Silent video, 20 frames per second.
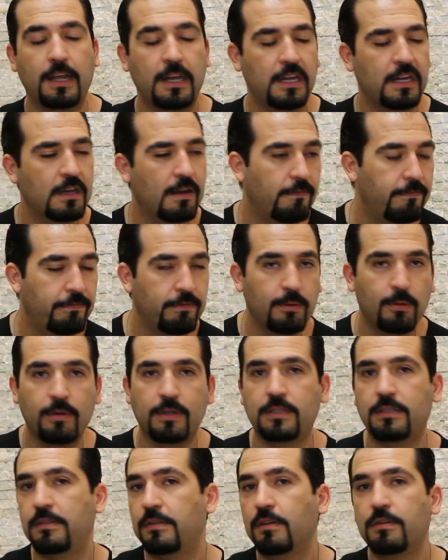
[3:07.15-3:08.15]
Getting enough
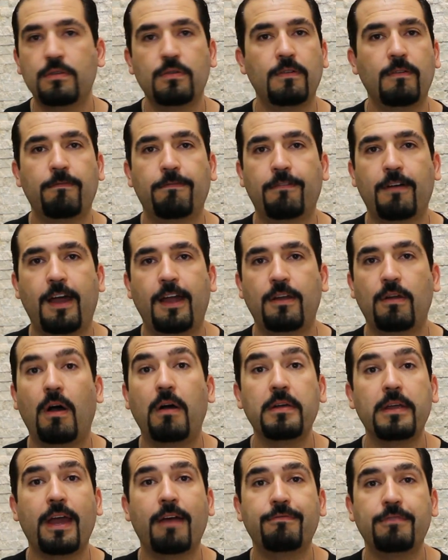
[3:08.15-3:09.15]
fluids, you're doing fine.
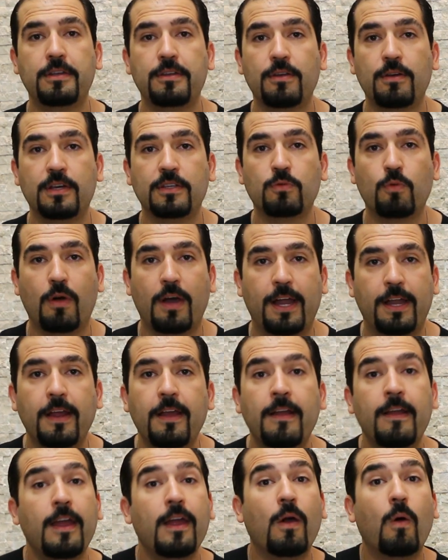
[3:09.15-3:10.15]
All you have to do is
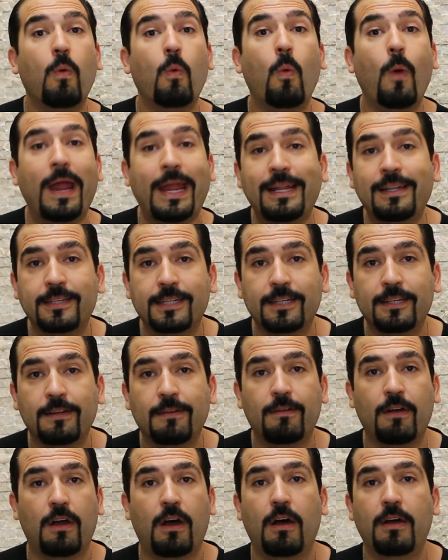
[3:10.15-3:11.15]
what? Wait.
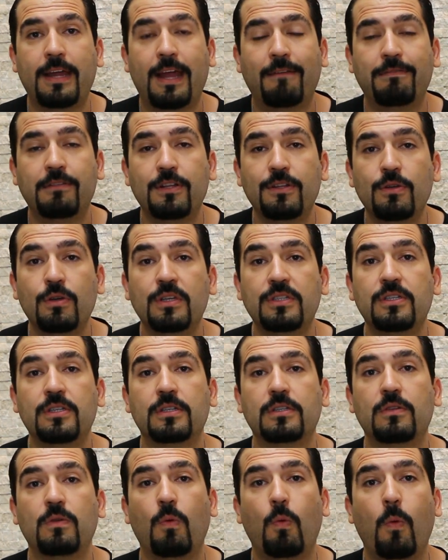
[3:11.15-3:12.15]
All you have to do is
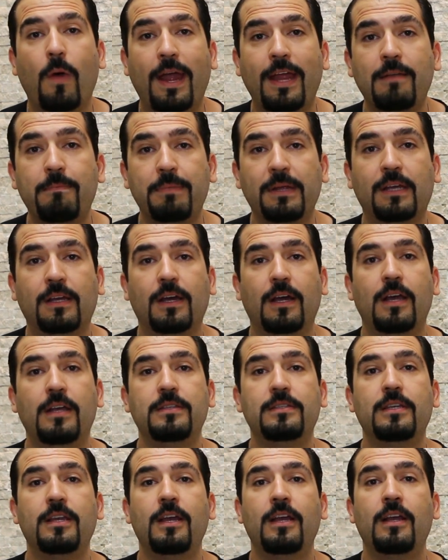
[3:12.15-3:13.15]
just wait,
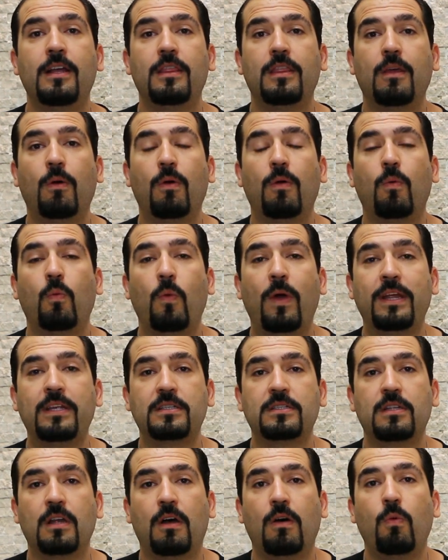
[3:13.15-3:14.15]
because the weight
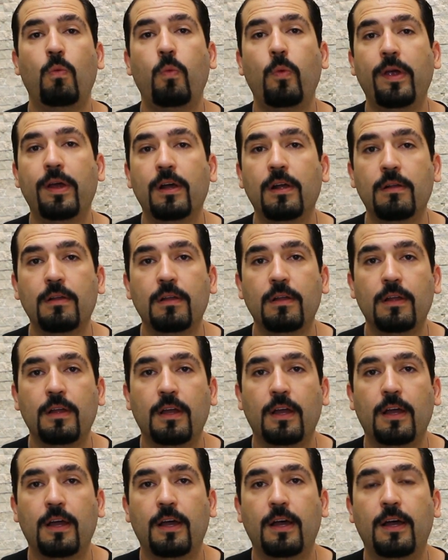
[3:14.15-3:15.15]
stall will
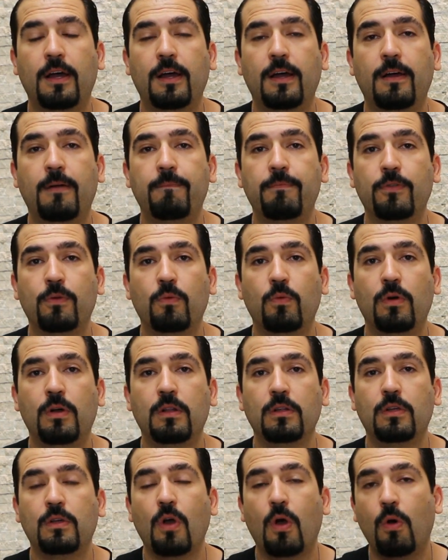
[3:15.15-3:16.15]

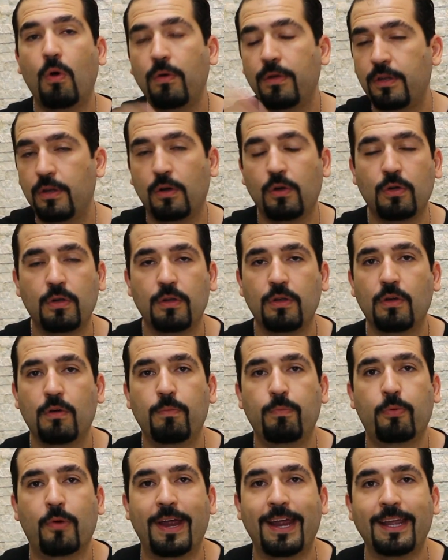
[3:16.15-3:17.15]
go,
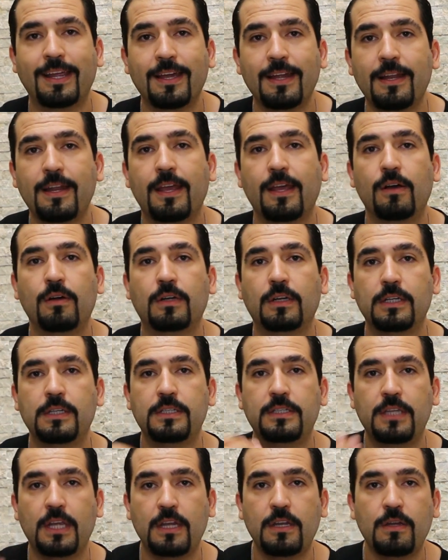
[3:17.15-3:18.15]
you'll break it, it'll
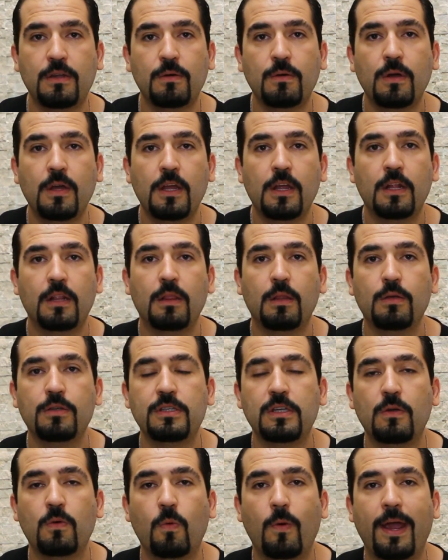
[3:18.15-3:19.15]
continue
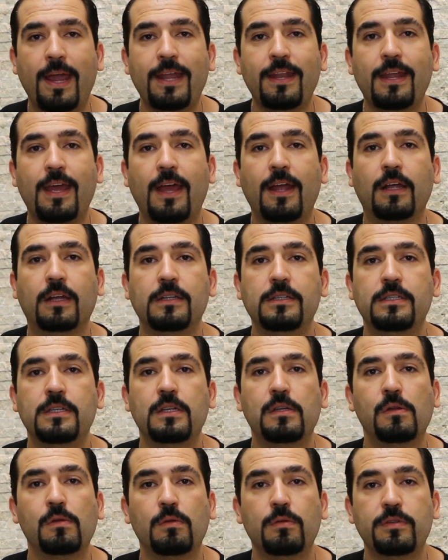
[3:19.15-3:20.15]
losing weight and
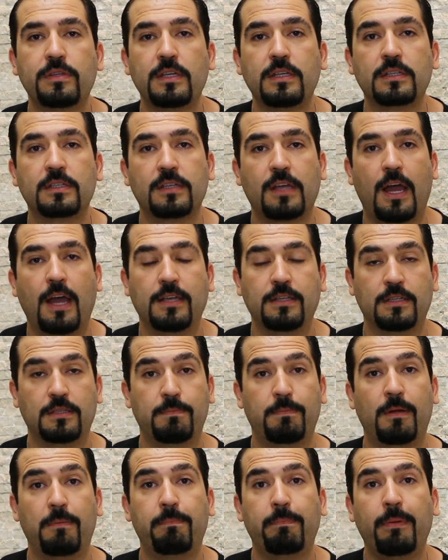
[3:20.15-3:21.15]
continue losing
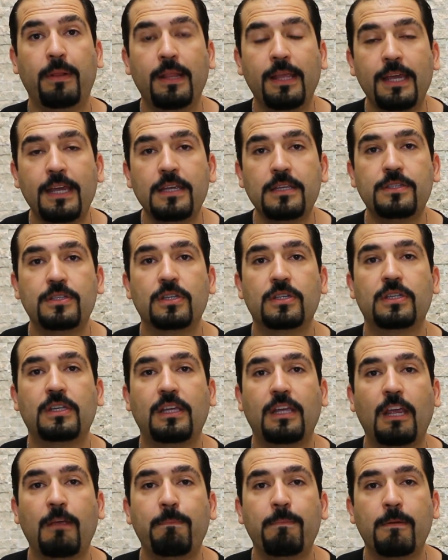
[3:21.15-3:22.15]
sizes. But please
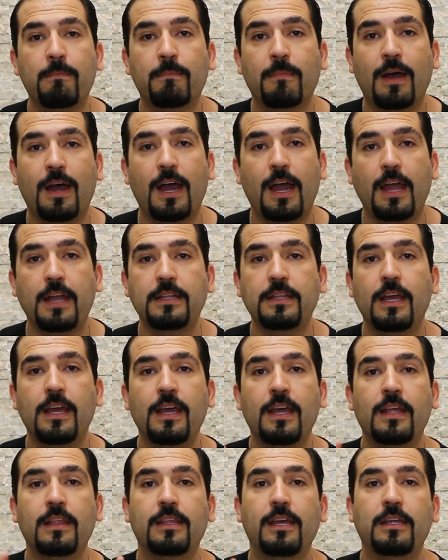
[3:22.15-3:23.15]
just keep in mind
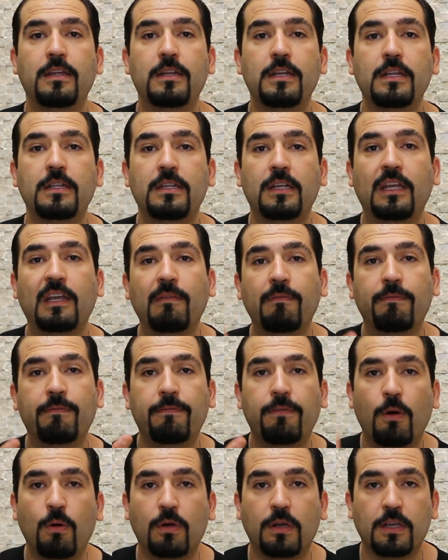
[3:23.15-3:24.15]
that you need to keep
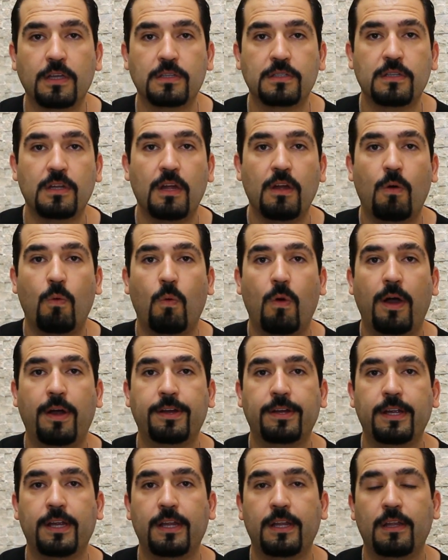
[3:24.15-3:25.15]
focused
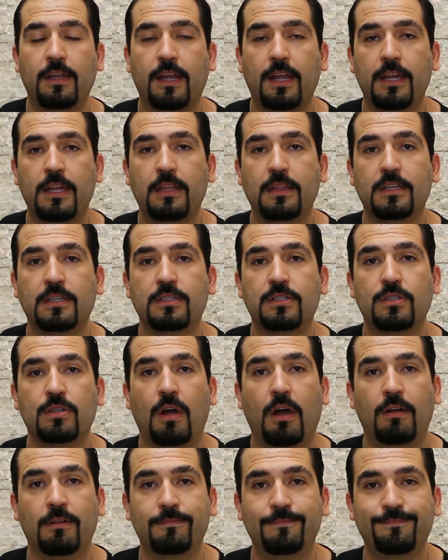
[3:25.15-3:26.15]
while you're hitting this
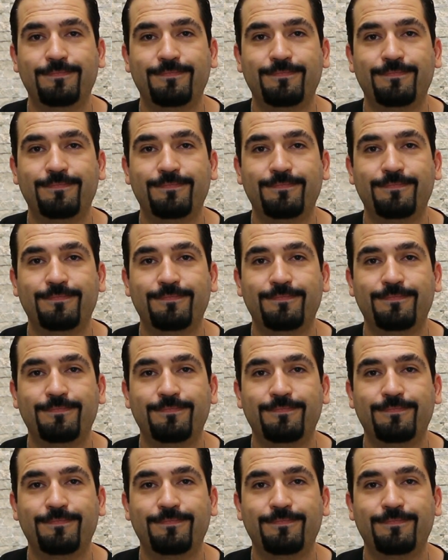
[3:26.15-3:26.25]
stall.